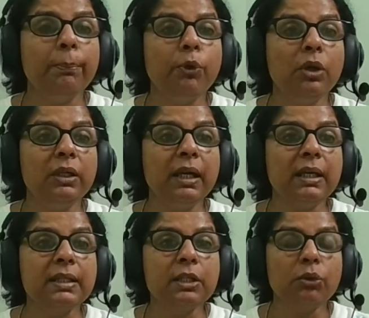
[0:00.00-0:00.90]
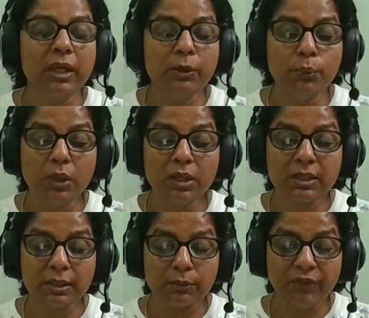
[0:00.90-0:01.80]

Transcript: paul does you know he works